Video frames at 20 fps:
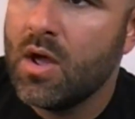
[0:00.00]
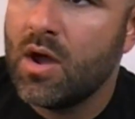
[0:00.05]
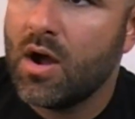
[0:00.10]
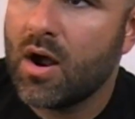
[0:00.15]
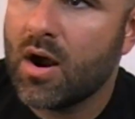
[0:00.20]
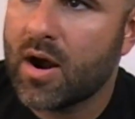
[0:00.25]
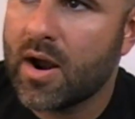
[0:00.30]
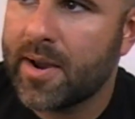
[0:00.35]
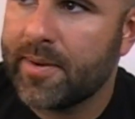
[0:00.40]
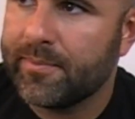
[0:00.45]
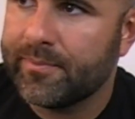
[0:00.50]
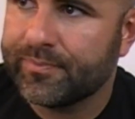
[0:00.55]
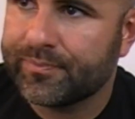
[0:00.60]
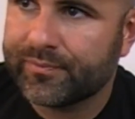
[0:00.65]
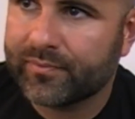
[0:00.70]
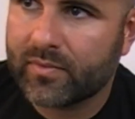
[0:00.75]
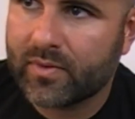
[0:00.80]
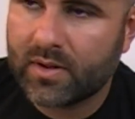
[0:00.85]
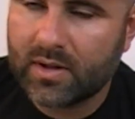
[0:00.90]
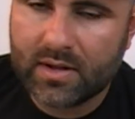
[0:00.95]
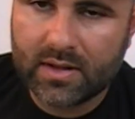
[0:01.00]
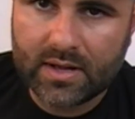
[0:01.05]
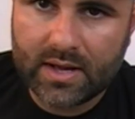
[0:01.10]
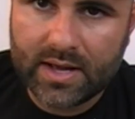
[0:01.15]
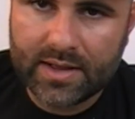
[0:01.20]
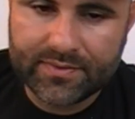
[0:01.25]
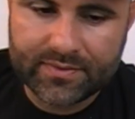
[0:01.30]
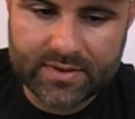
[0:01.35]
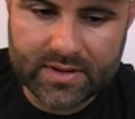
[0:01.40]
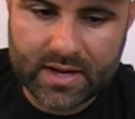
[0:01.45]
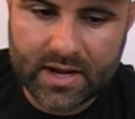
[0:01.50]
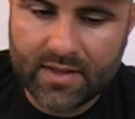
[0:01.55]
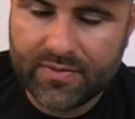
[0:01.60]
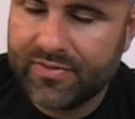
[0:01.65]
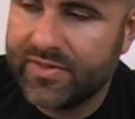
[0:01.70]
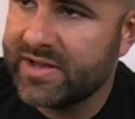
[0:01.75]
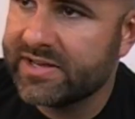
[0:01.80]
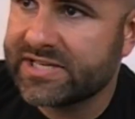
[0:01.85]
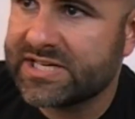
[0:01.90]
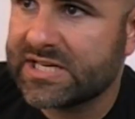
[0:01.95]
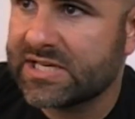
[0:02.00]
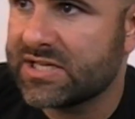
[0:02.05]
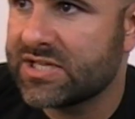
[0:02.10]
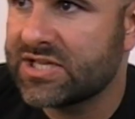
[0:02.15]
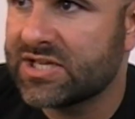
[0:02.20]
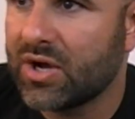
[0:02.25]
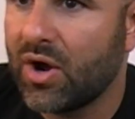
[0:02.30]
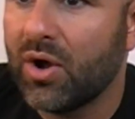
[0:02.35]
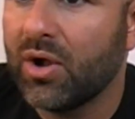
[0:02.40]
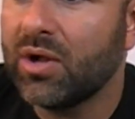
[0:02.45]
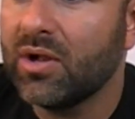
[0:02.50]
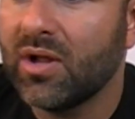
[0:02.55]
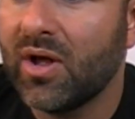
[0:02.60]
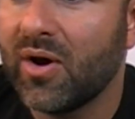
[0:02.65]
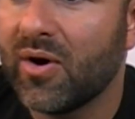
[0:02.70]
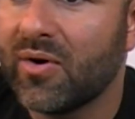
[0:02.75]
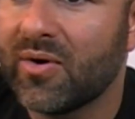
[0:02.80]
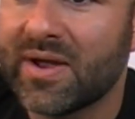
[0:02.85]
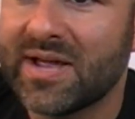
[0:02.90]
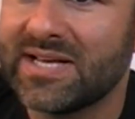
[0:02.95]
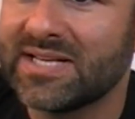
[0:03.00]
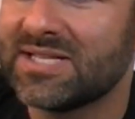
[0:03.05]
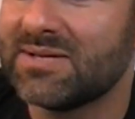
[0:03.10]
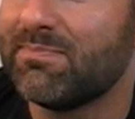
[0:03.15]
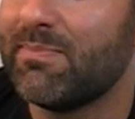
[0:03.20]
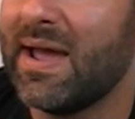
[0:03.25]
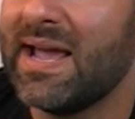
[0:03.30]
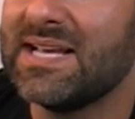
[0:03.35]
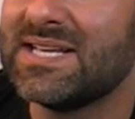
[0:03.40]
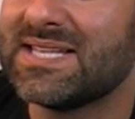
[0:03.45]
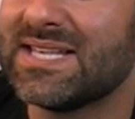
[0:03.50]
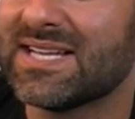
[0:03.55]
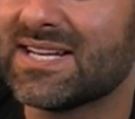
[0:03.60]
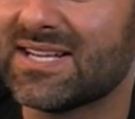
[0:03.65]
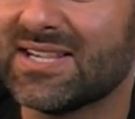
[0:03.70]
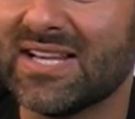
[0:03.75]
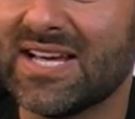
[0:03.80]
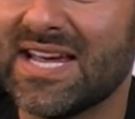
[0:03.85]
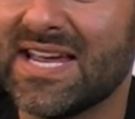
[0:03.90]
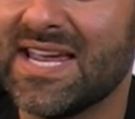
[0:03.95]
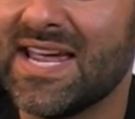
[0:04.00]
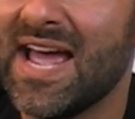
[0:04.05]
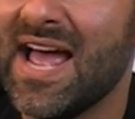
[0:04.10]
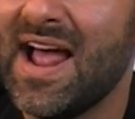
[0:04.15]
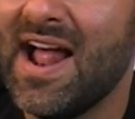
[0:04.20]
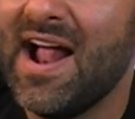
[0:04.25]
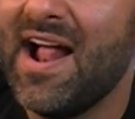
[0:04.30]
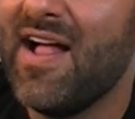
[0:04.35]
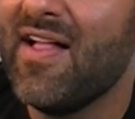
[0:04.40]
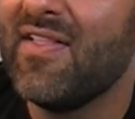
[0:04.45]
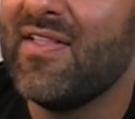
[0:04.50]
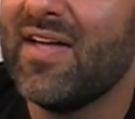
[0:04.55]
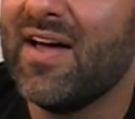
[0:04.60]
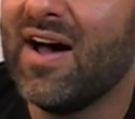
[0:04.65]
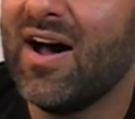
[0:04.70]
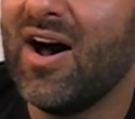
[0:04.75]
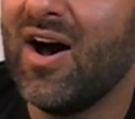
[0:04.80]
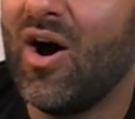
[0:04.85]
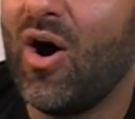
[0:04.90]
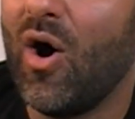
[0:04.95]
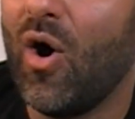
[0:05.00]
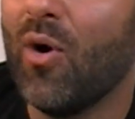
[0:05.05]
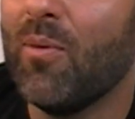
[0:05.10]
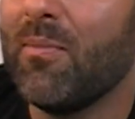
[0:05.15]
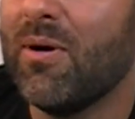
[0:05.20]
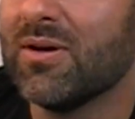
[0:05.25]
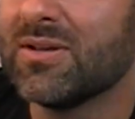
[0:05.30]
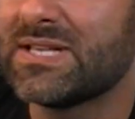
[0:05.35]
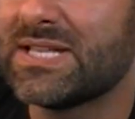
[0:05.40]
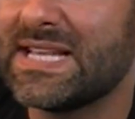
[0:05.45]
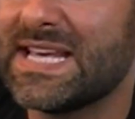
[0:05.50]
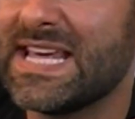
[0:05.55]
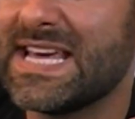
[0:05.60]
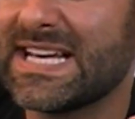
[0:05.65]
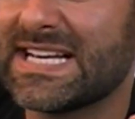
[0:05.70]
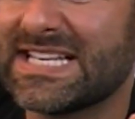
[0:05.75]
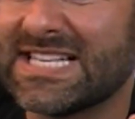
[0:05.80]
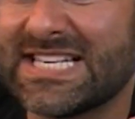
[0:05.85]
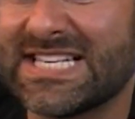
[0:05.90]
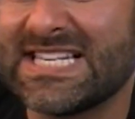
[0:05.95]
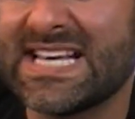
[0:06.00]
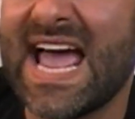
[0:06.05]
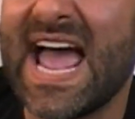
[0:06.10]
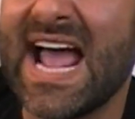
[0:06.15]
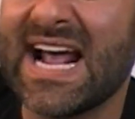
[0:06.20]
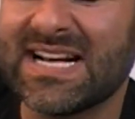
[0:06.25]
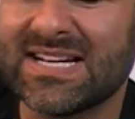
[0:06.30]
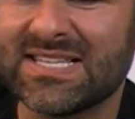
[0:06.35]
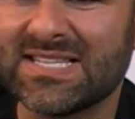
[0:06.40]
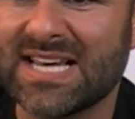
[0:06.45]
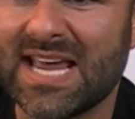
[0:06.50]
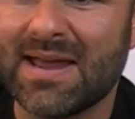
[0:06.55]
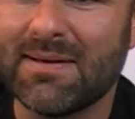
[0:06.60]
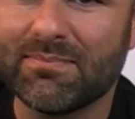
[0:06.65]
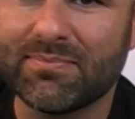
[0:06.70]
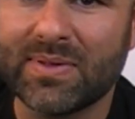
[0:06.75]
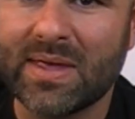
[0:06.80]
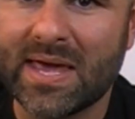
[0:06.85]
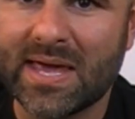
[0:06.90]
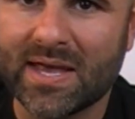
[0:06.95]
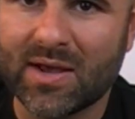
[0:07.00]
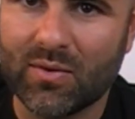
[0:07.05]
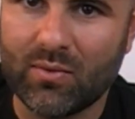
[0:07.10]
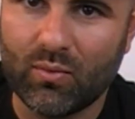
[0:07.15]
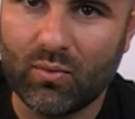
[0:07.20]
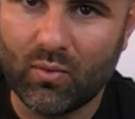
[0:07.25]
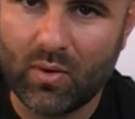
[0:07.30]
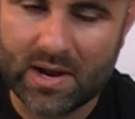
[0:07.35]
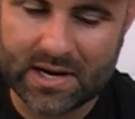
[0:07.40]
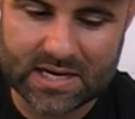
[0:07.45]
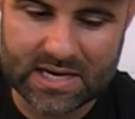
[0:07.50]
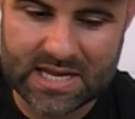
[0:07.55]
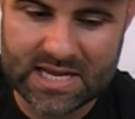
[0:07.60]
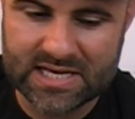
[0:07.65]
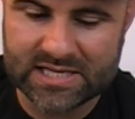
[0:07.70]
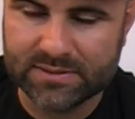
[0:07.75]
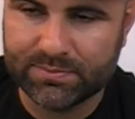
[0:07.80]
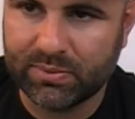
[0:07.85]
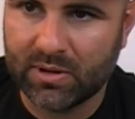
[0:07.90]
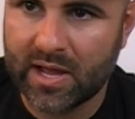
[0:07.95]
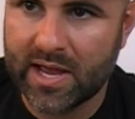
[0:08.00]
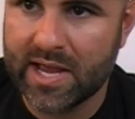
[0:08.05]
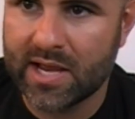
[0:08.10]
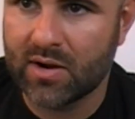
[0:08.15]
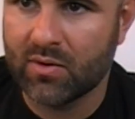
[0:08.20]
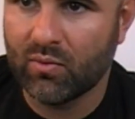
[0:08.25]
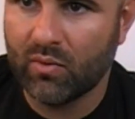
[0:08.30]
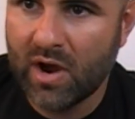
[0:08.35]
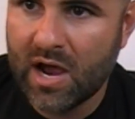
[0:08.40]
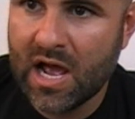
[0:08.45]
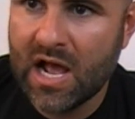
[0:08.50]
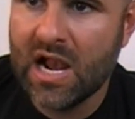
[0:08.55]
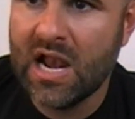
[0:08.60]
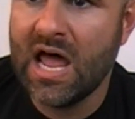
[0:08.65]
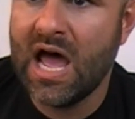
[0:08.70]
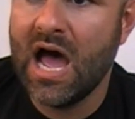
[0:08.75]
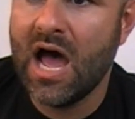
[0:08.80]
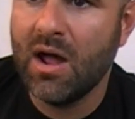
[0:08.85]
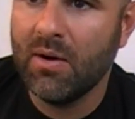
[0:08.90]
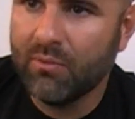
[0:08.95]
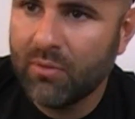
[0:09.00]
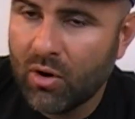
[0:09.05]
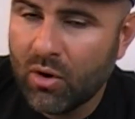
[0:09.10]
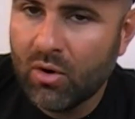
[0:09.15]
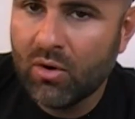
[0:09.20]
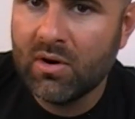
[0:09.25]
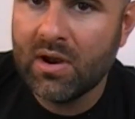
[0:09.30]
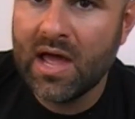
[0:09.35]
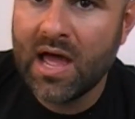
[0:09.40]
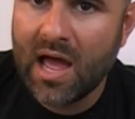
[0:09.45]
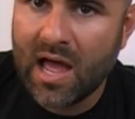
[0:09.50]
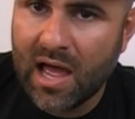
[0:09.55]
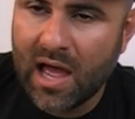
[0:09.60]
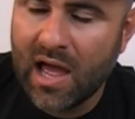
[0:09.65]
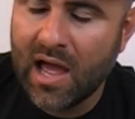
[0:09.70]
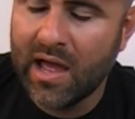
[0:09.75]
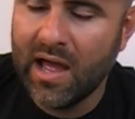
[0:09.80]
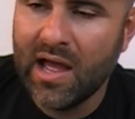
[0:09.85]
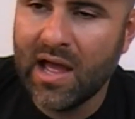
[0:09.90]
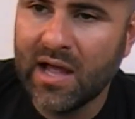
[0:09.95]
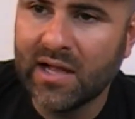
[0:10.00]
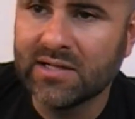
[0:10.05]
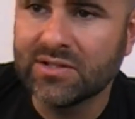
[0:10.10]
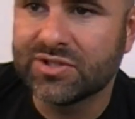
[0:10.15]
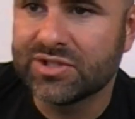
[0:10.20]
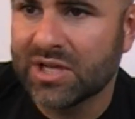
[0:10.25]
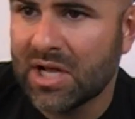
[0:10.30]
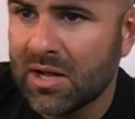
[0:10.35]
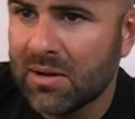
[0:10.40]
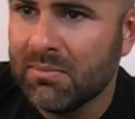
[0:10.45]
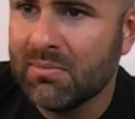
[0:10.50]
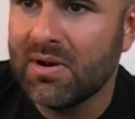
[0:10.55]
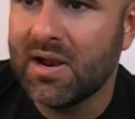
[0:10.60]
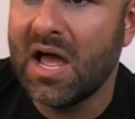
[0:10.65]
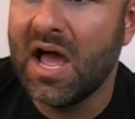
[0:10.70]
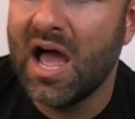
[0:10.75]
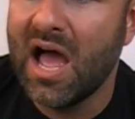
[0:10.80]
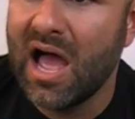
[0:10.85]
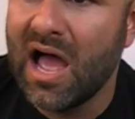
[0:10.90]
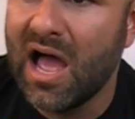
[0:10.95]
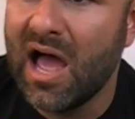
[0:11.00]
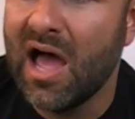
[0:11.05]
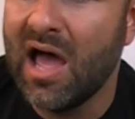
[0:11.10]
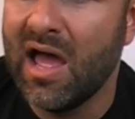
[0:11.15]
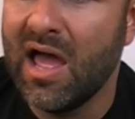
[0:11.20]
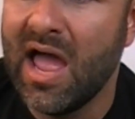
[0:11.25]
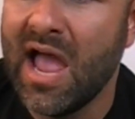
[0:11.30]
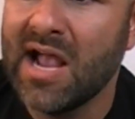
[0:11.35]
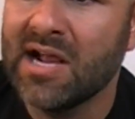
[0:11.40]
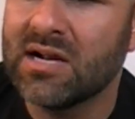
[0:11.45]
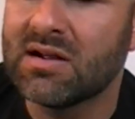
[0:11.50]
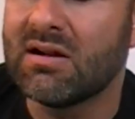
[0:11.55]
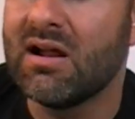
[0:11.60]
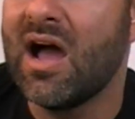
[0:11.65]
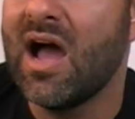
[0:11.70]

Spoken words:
Alright, and this solo is basically almost the exact same thing when he's playing Well, I roll and tumblin